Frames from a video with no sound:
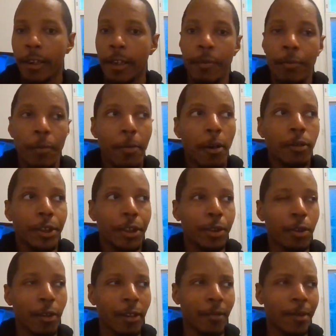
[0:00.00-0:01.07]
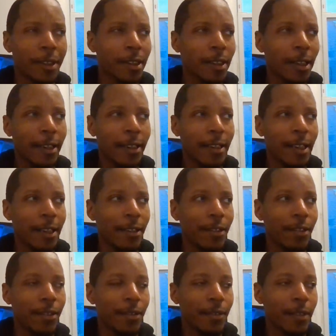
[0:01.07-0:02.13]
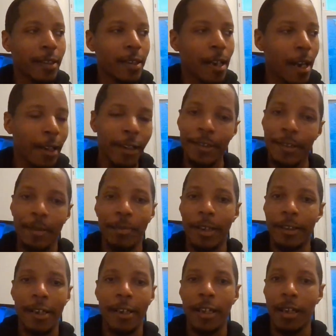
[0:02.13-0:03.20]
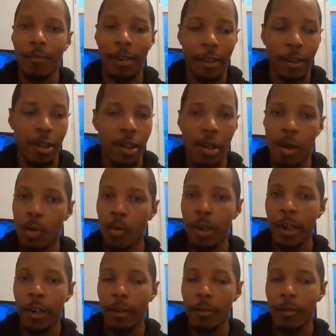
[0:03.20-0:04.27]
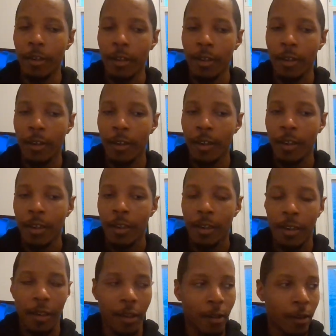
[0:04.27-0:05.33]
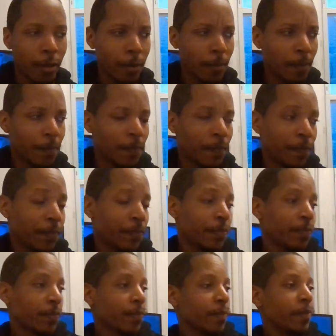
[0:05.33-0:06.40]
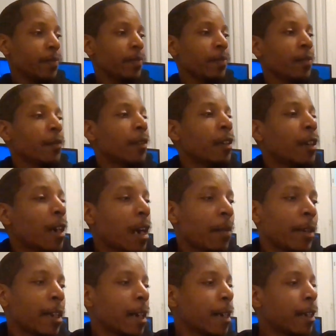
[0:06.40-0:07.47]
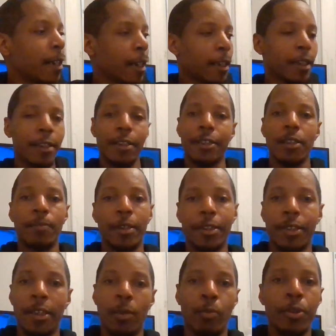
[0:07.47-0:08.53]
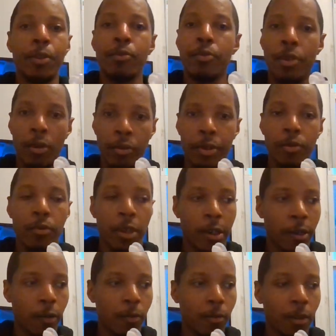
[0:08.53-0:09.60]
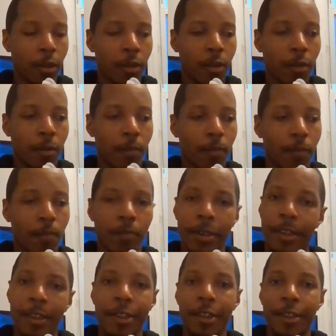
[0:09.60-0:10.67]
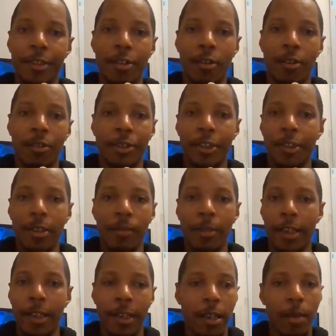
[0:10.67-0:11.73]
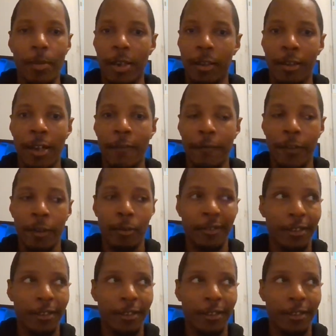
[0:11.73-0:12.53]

And he proposes to her, and it was just like, that kind of seemed like that came out of nowhere. Um, I mean, I get it to some extent when you know, you know, but it just also seemed like it came out of left field.